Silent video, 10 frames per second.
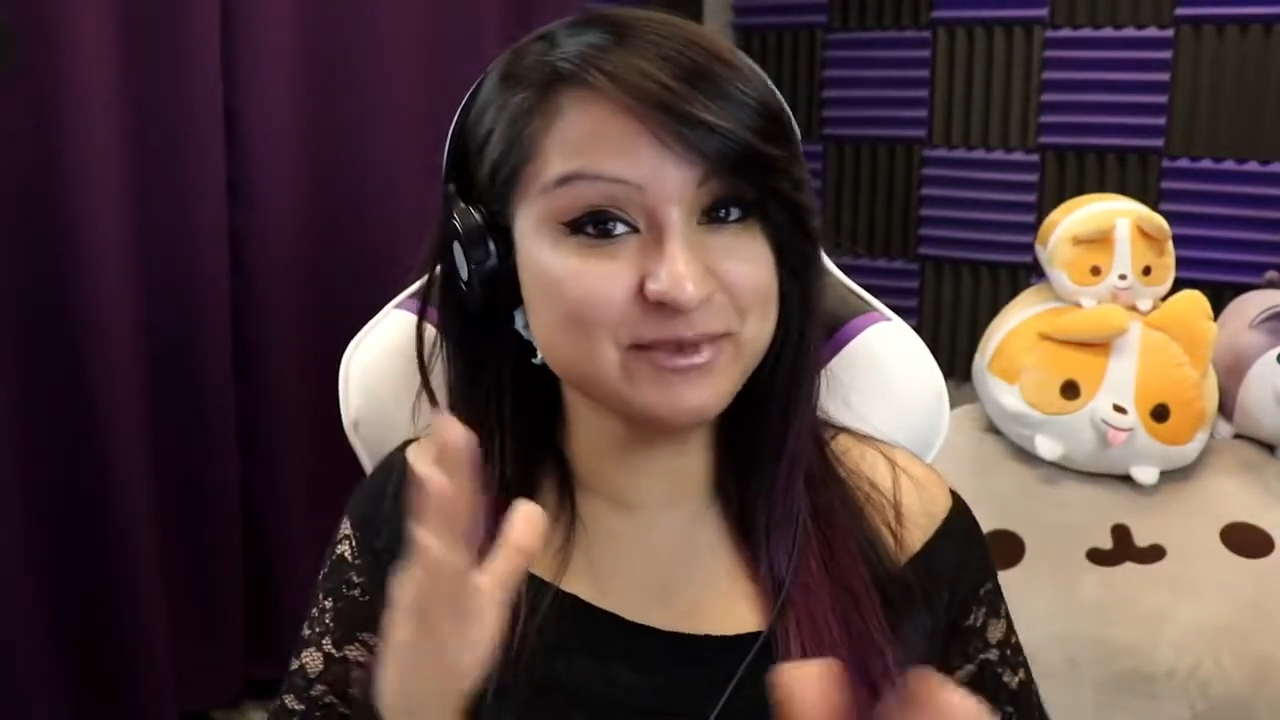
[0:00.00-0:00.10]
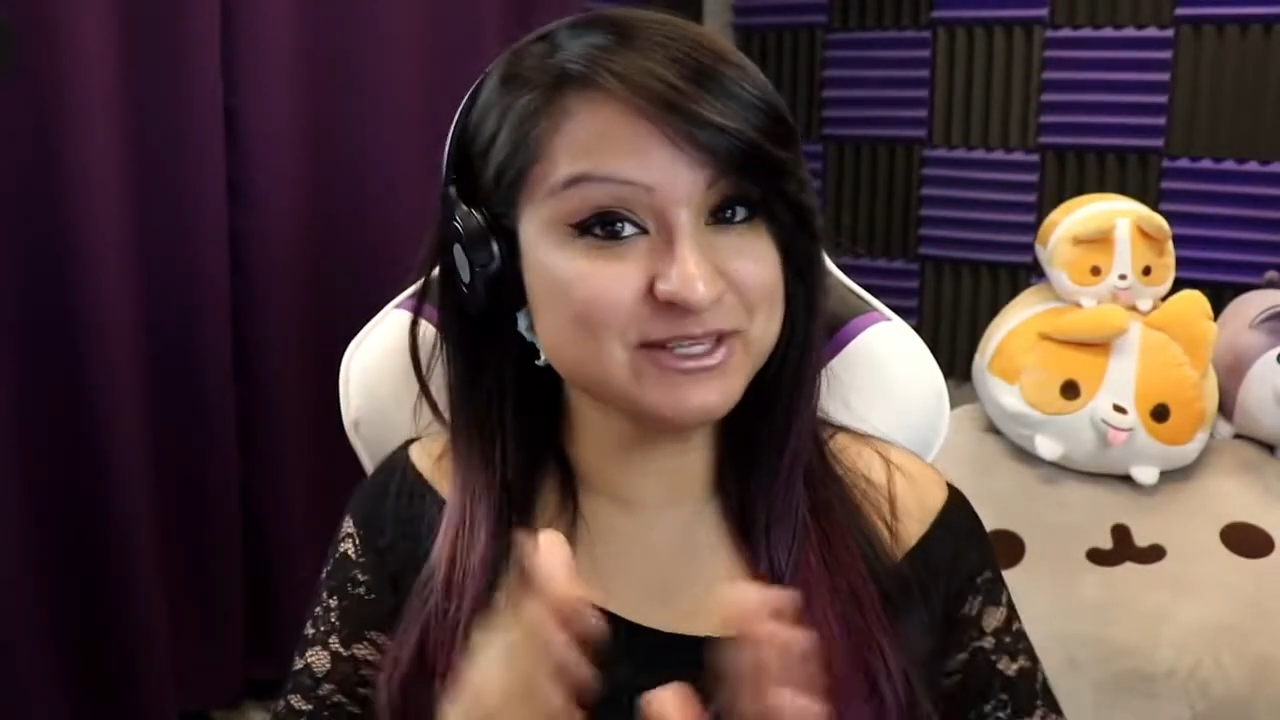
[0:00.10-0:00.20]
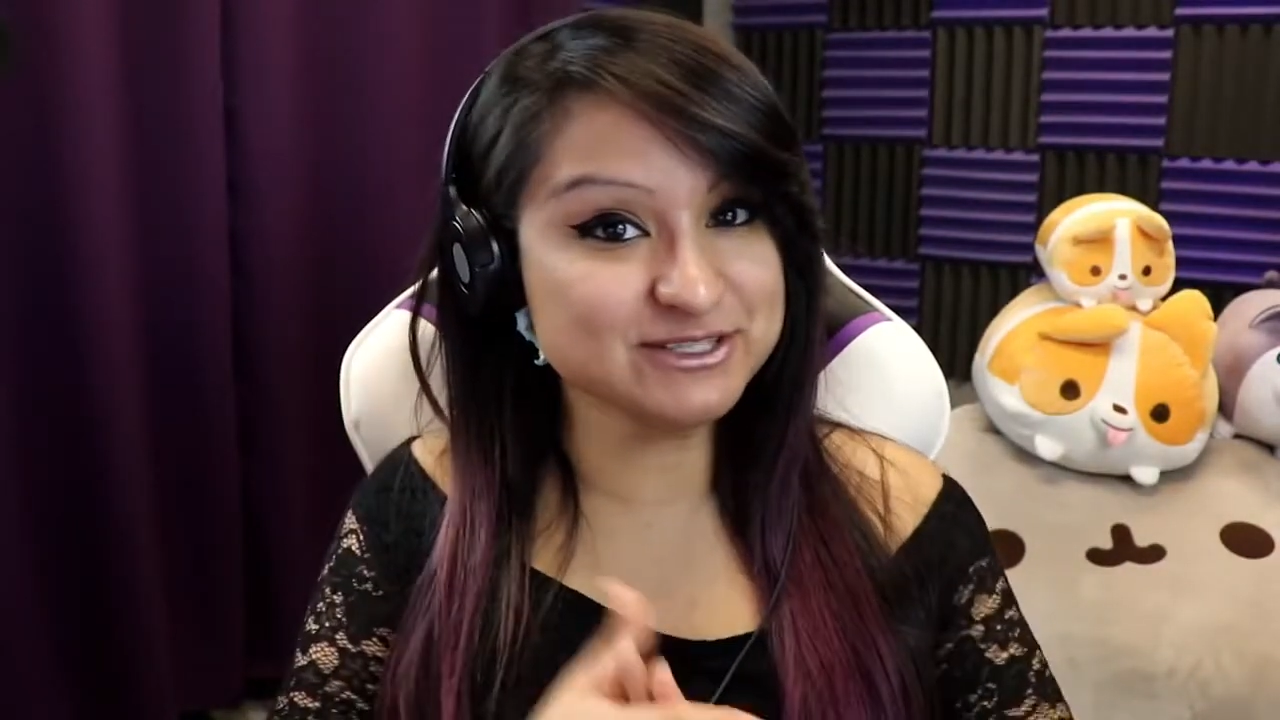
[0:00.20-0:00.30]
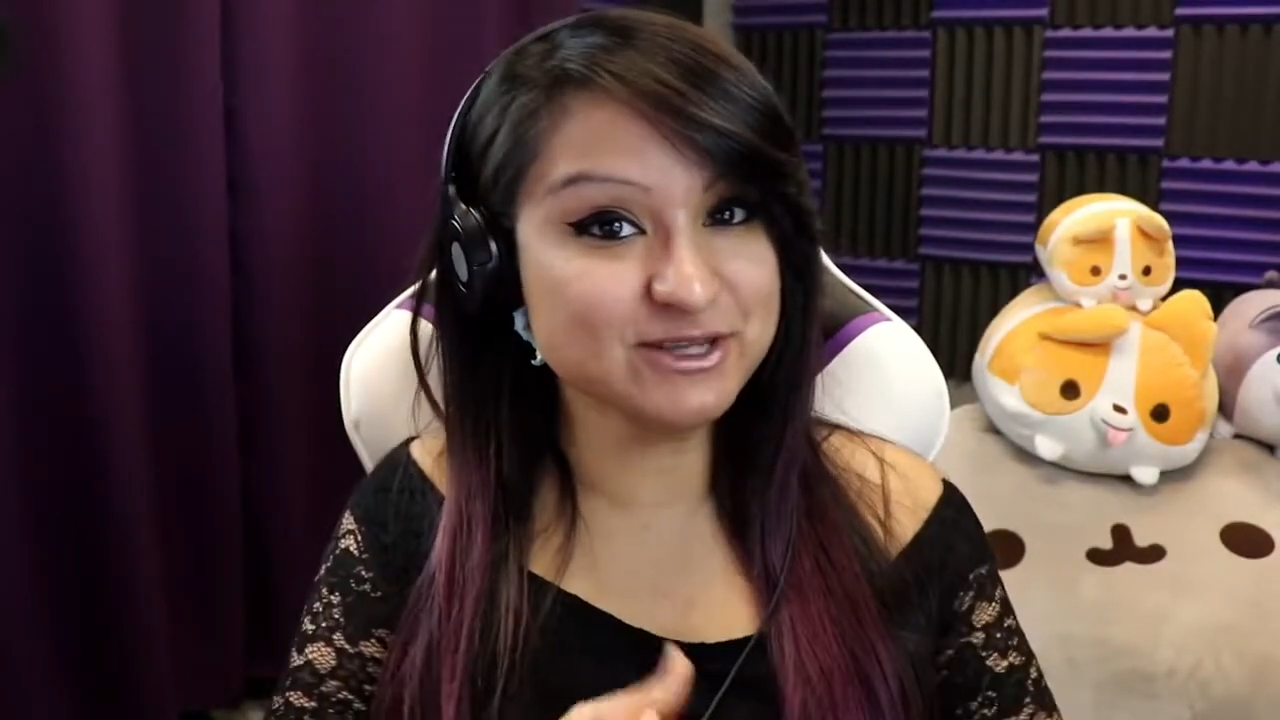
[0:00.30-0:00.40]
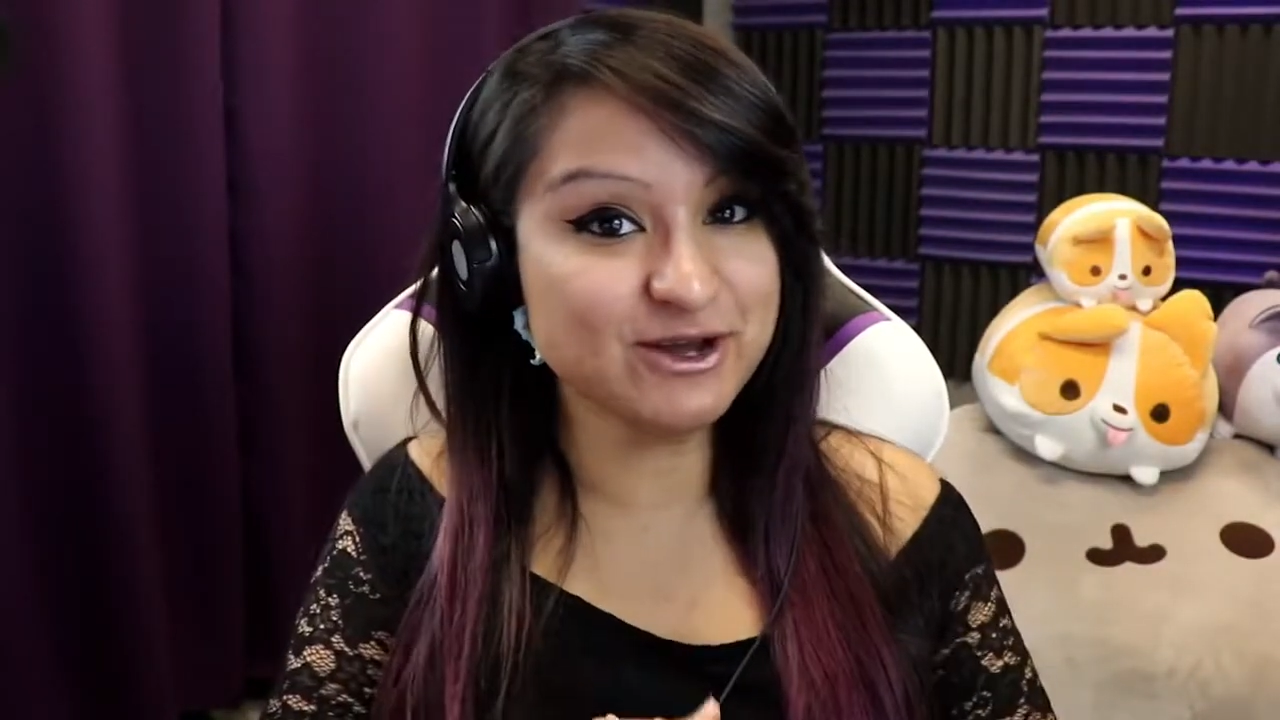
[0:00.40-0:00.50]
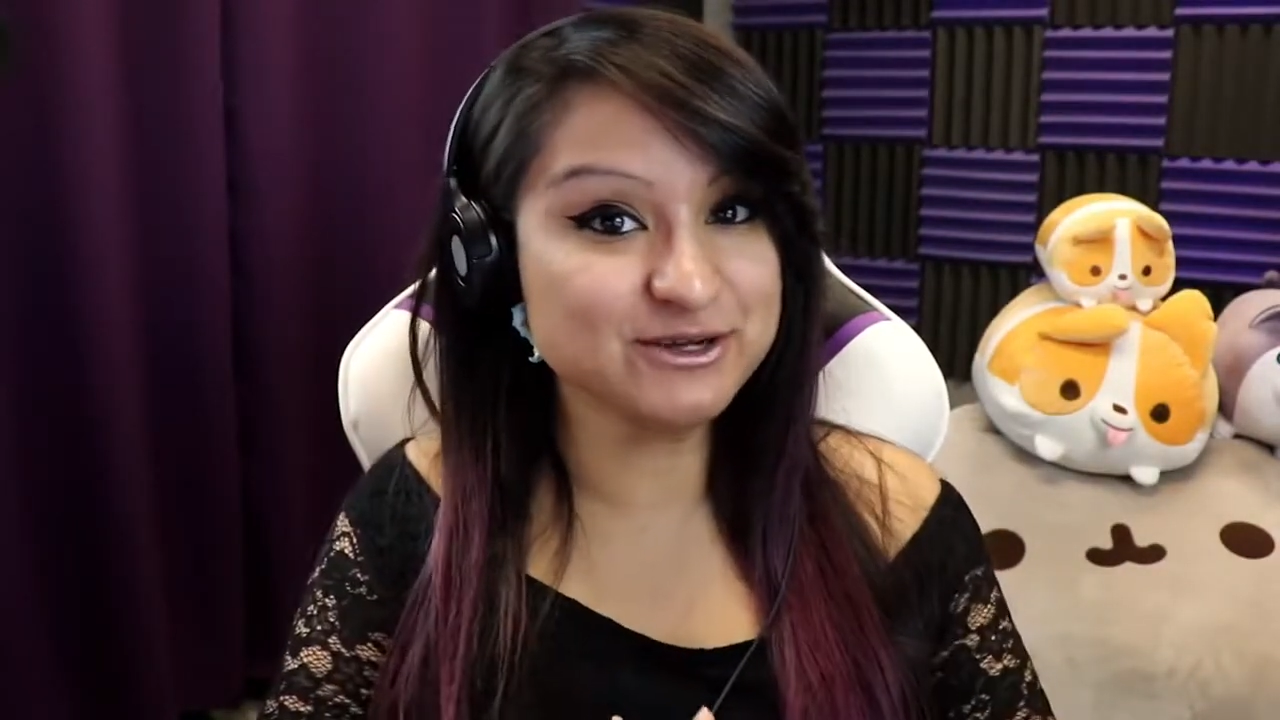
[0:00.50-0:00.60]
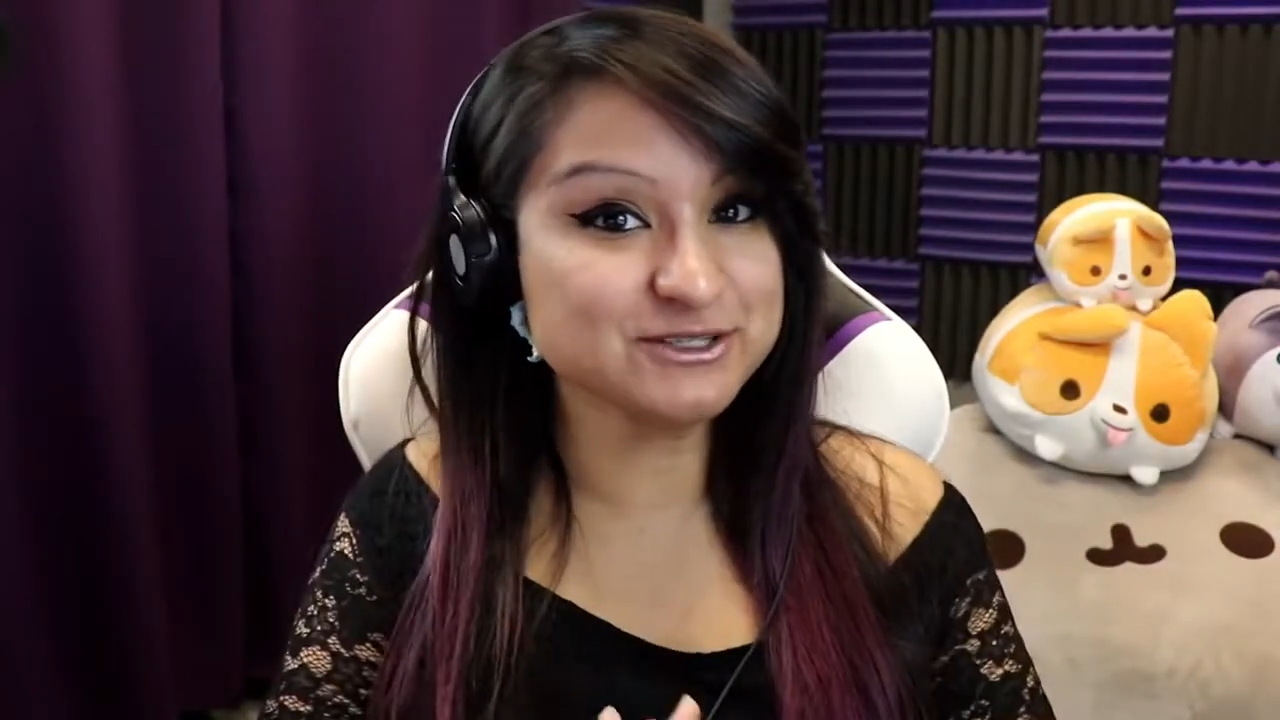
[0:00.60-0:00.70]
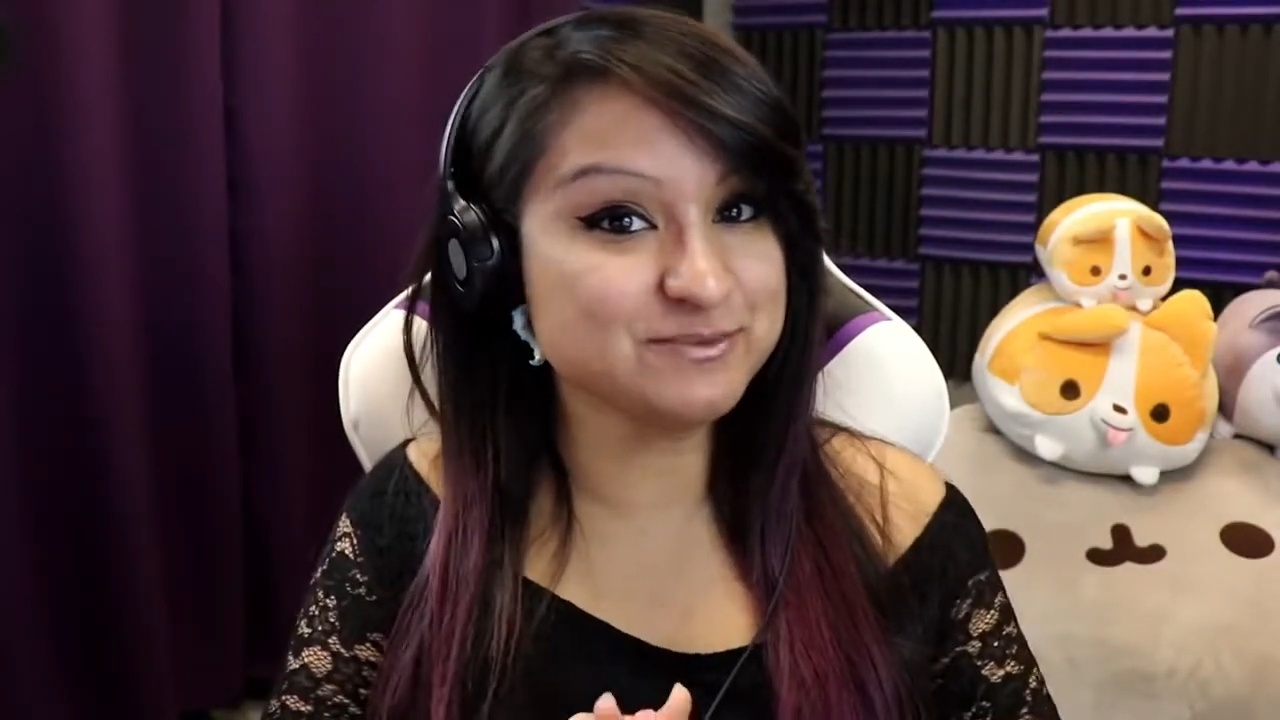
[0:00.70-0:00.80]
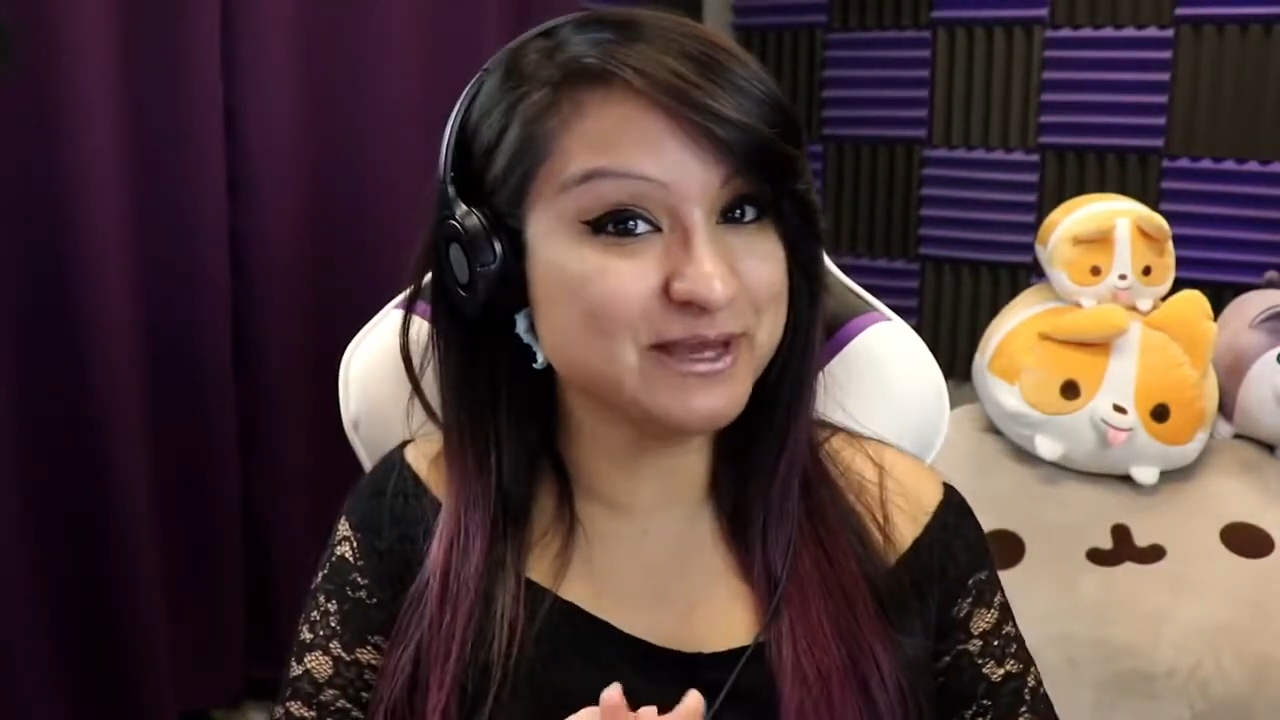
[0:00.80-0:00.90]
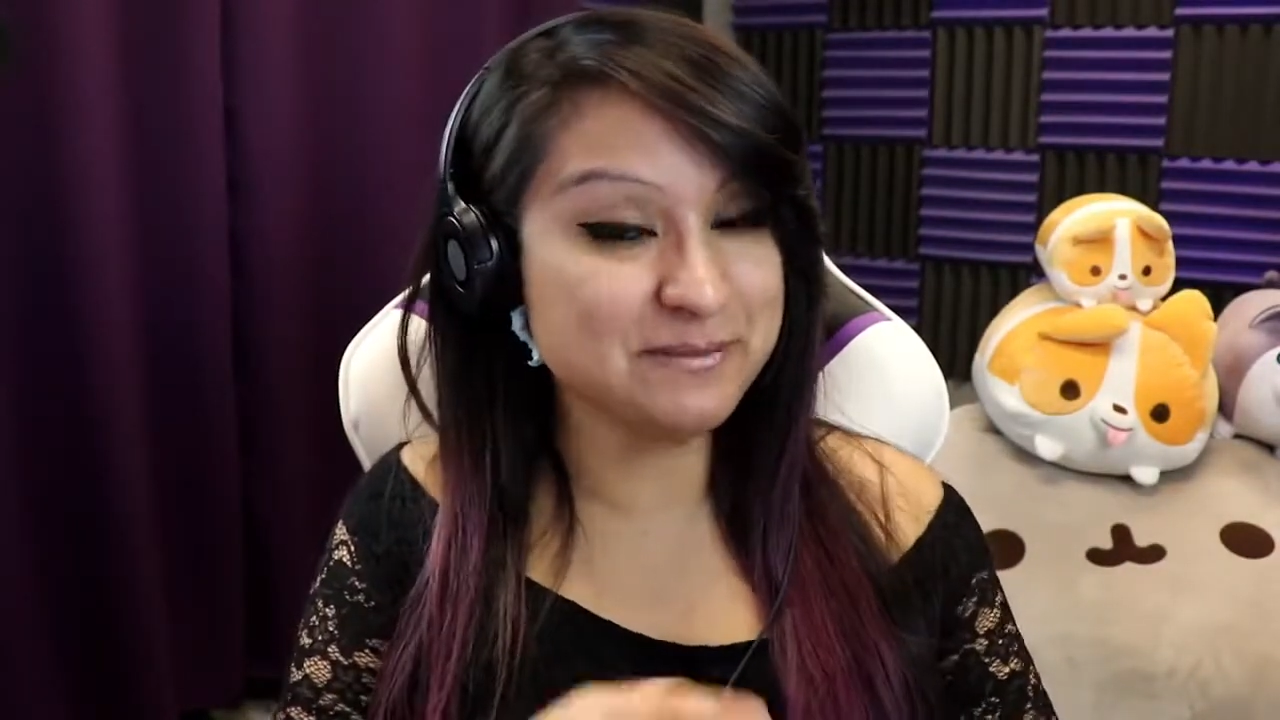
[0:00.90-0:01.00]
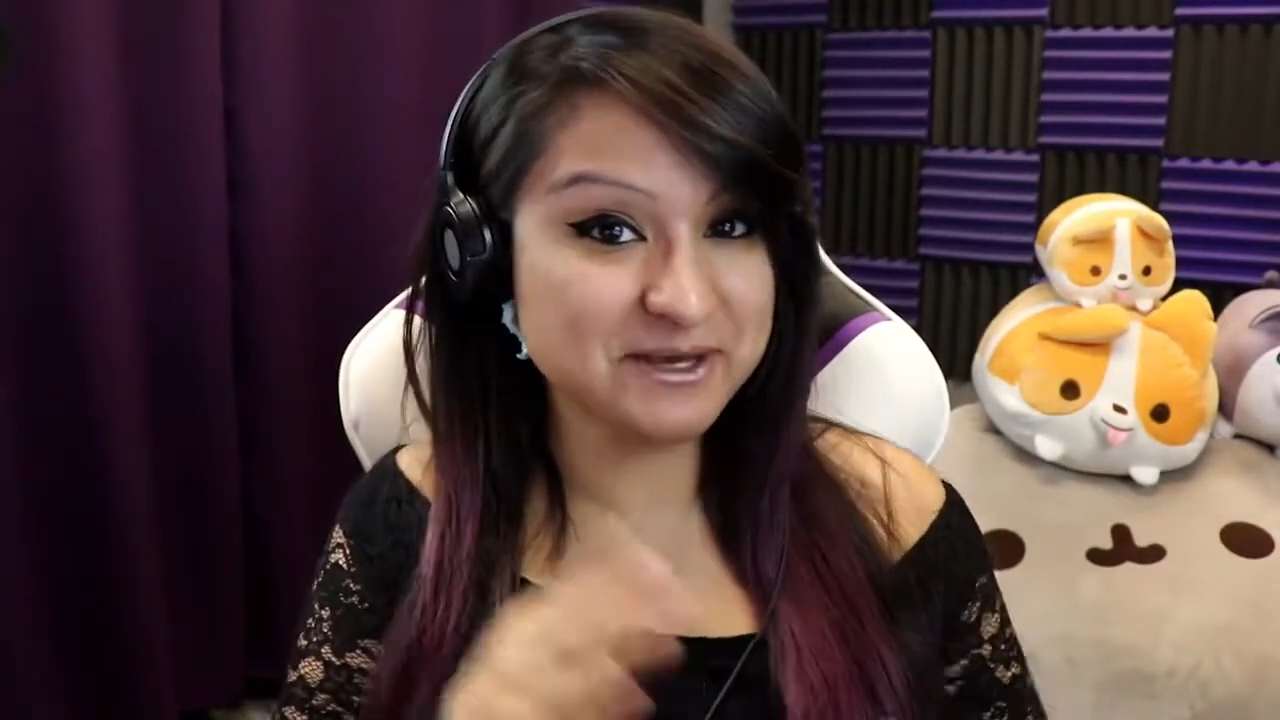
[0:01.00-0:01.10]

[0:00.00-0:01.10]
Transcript: of the songs may